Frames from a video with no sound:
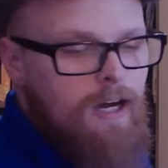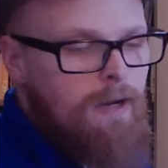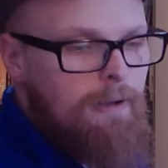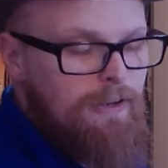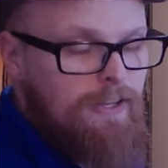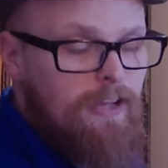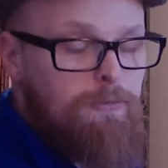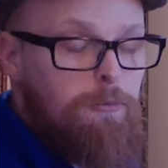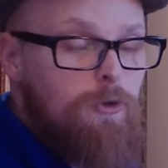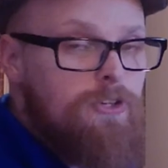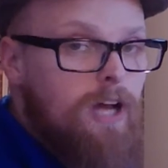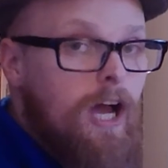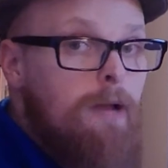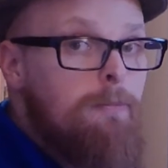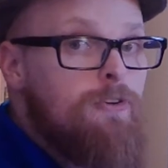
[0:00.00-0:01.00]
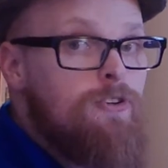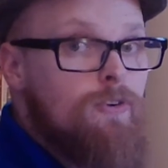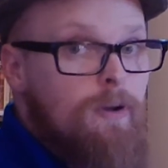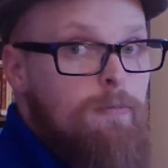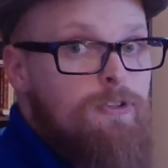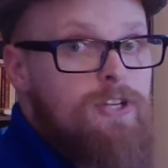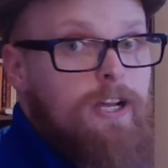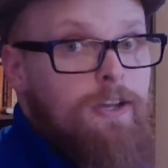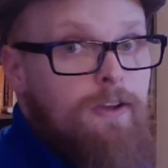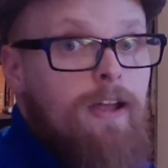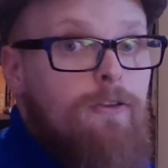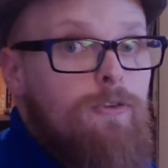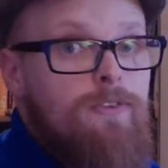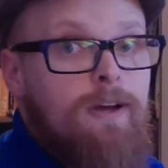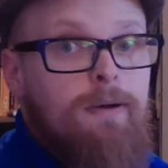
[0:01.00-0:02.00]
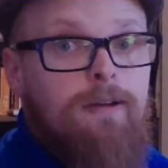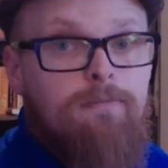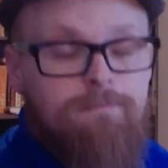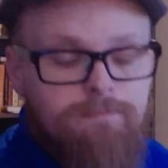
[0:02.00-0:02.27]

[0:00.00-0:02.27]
It takes more time, but you'll double check your answers that way.